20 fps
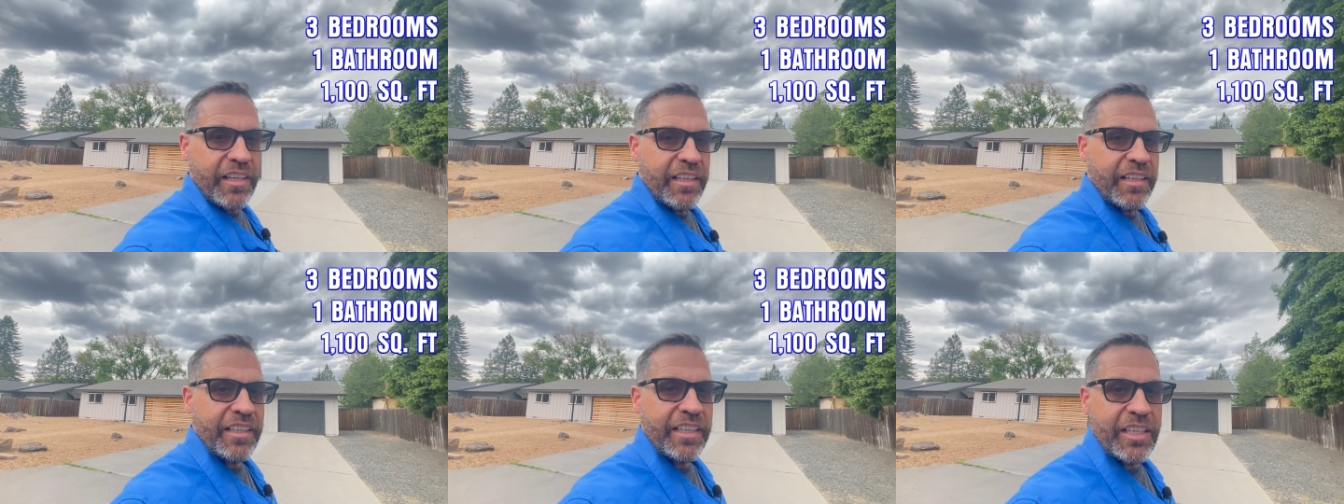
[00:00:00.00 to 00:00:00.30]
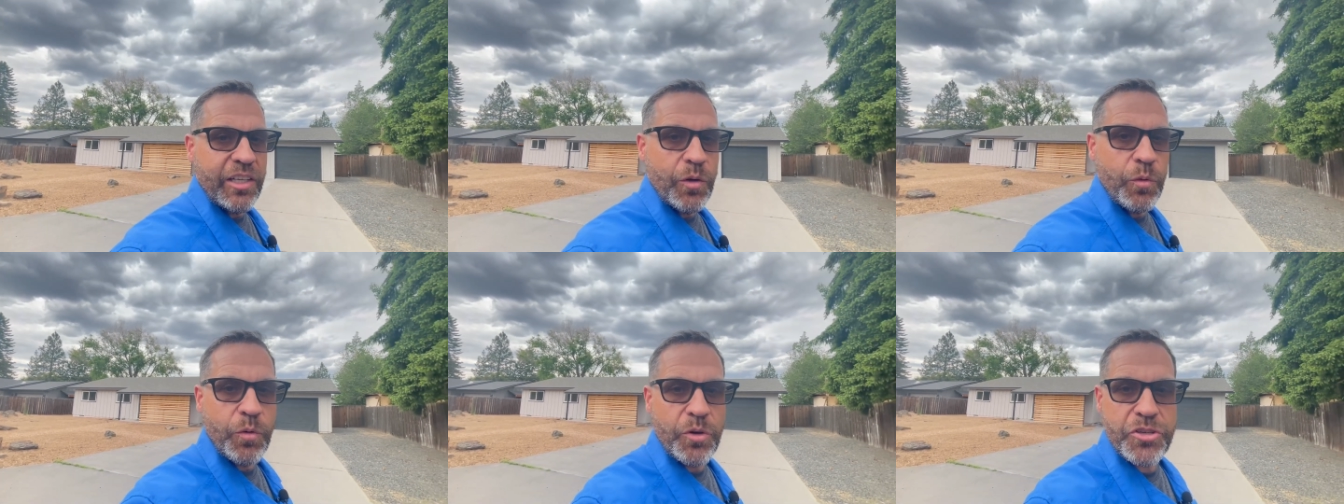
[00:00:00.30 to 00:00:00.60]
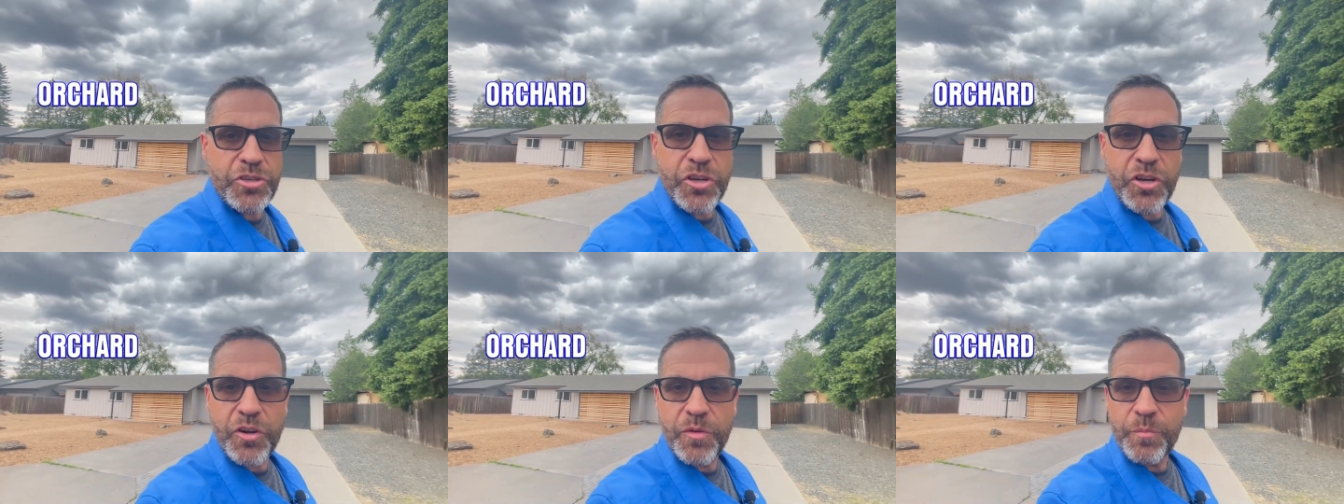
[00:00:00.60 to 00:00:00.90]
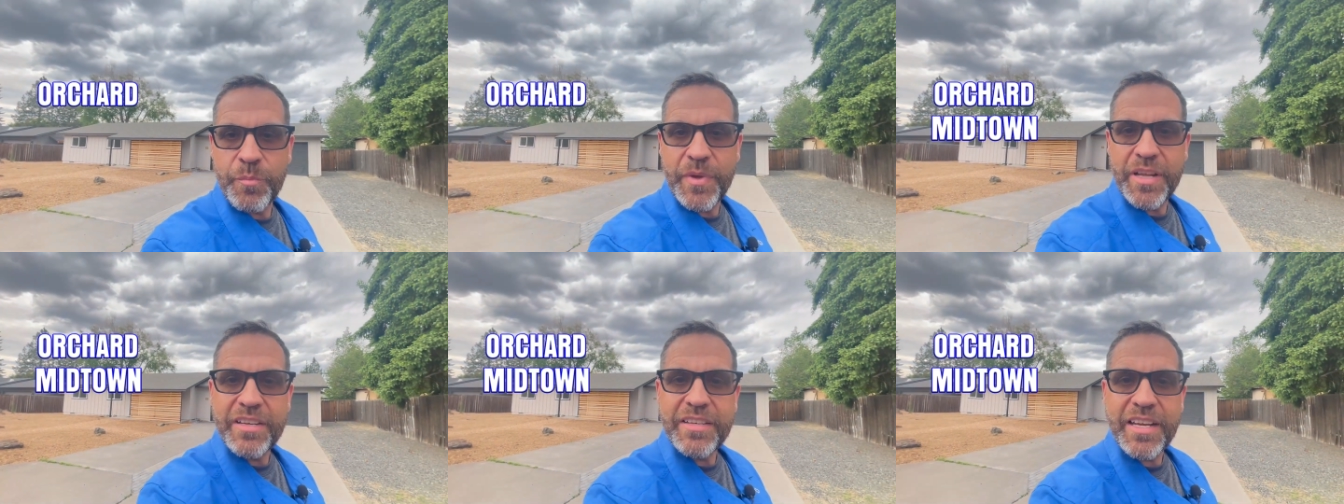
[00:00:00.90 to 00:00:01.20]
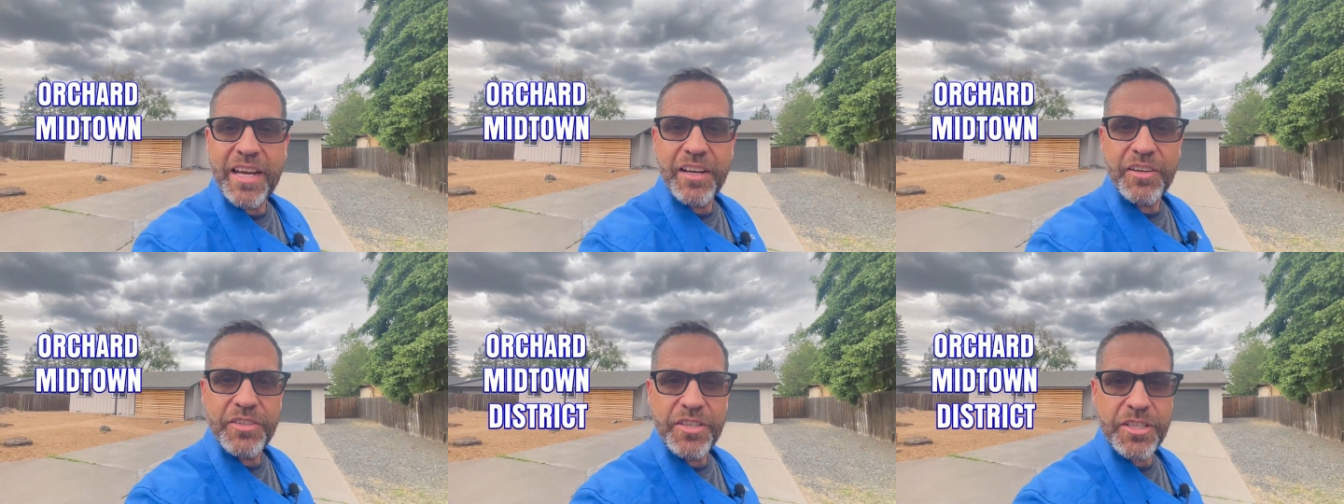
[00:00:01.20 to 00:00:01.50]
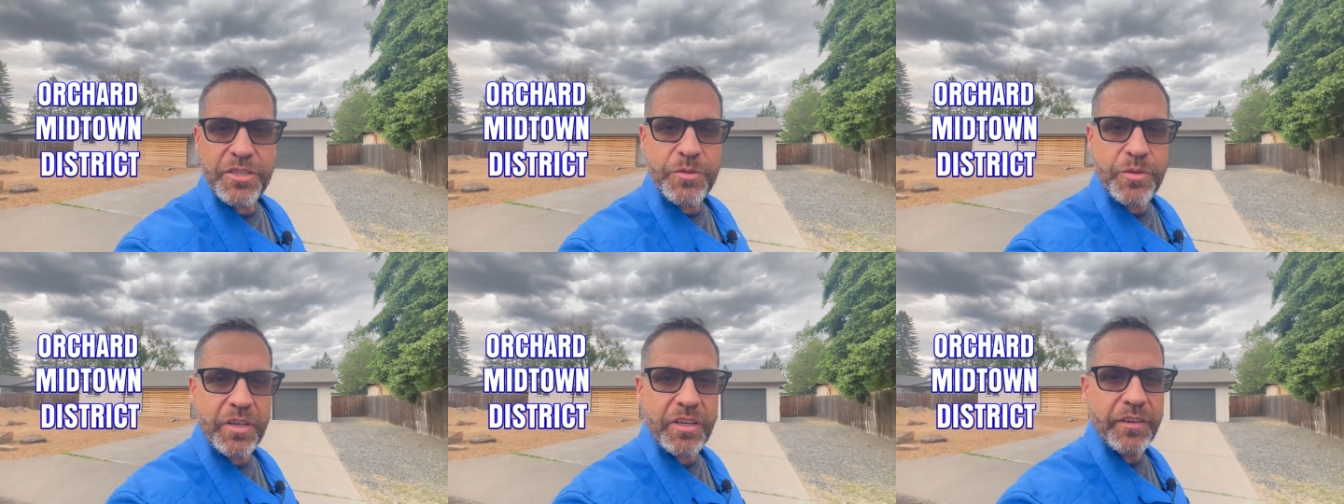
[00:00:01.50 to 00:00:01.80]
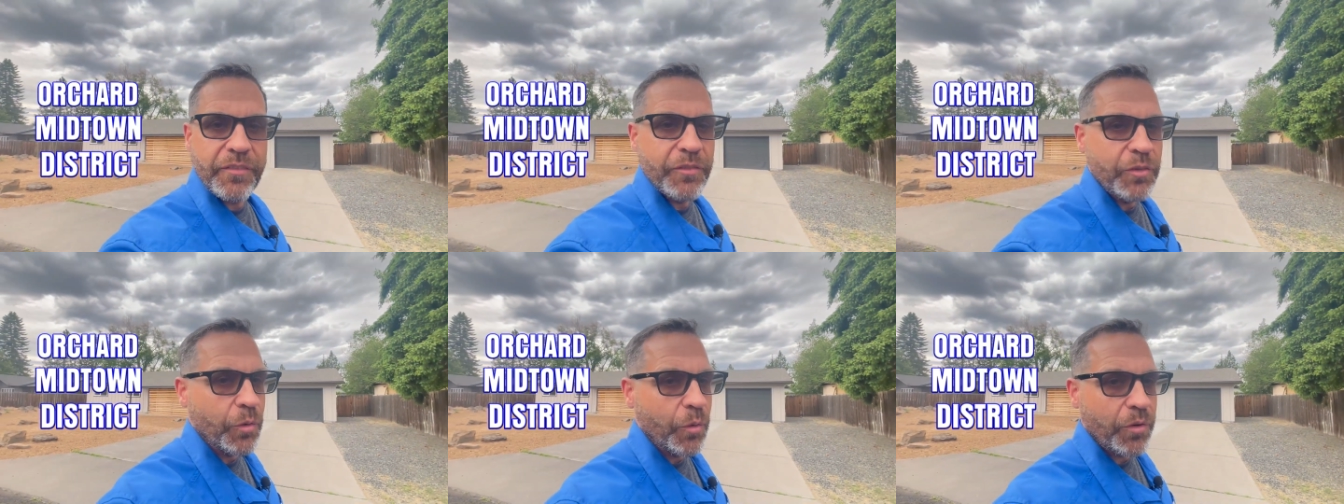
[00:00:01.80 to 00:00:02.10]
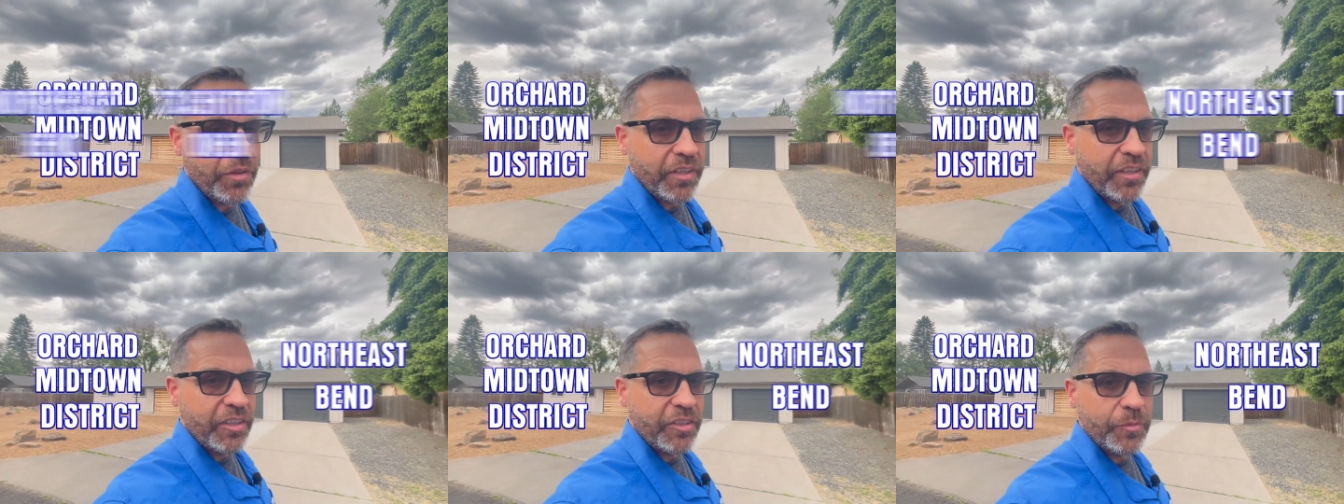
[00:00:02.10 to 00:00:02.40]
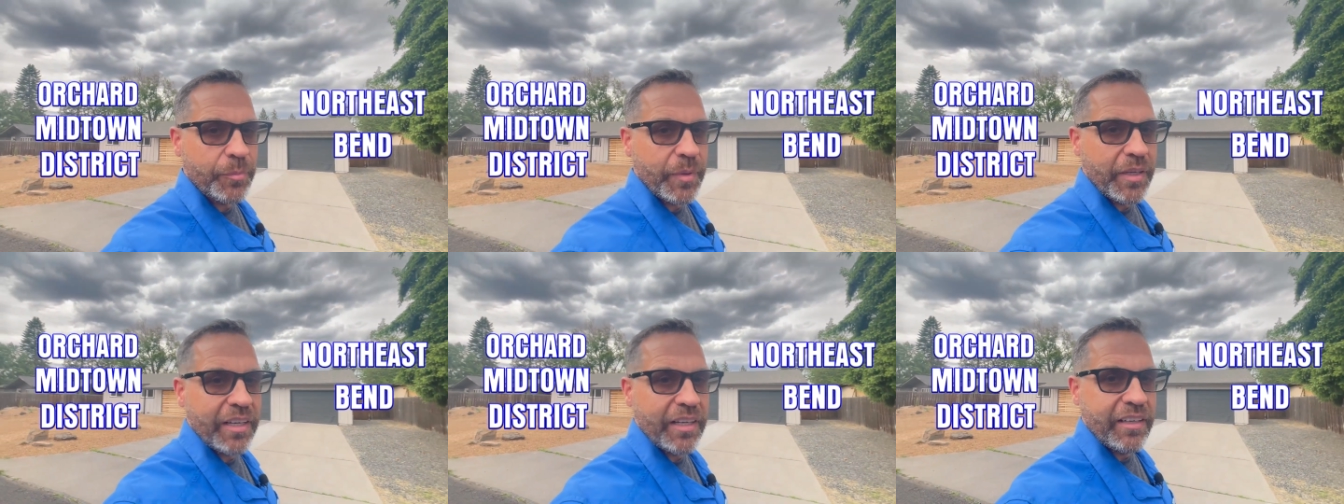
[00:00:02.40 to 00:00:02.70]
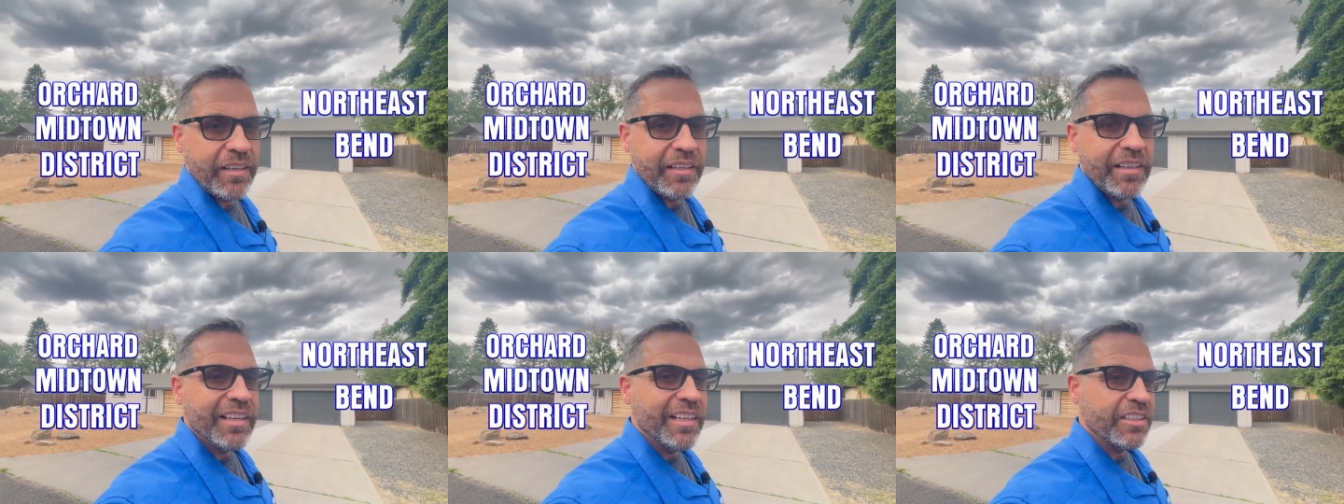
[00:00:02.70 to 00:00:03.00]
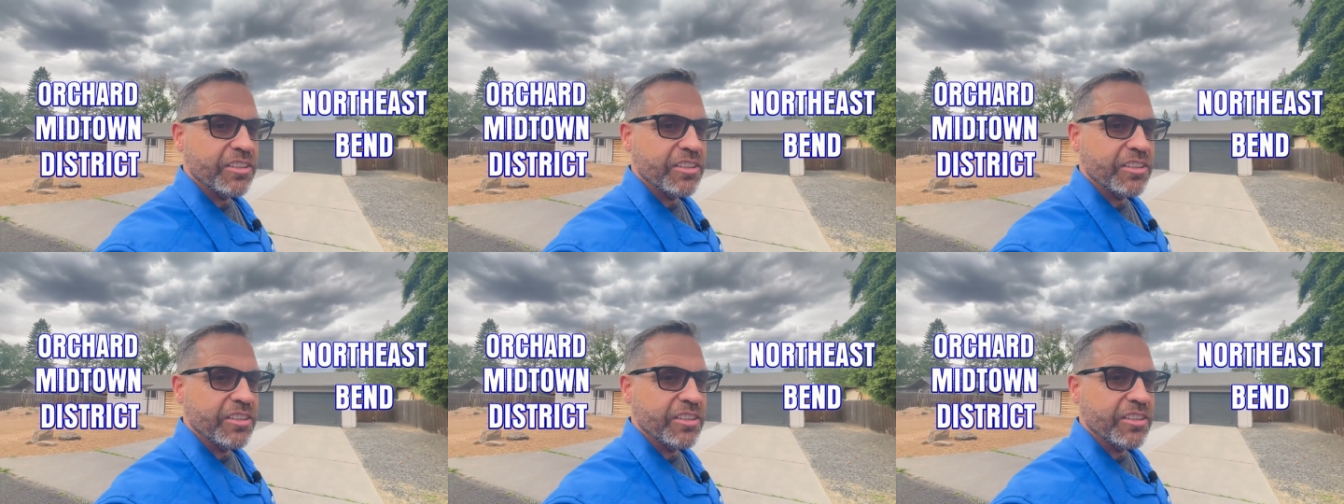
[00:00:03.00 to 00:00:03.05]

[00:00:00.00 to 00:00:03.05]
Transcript: in the Orchard Midtown District of Northeast Bend.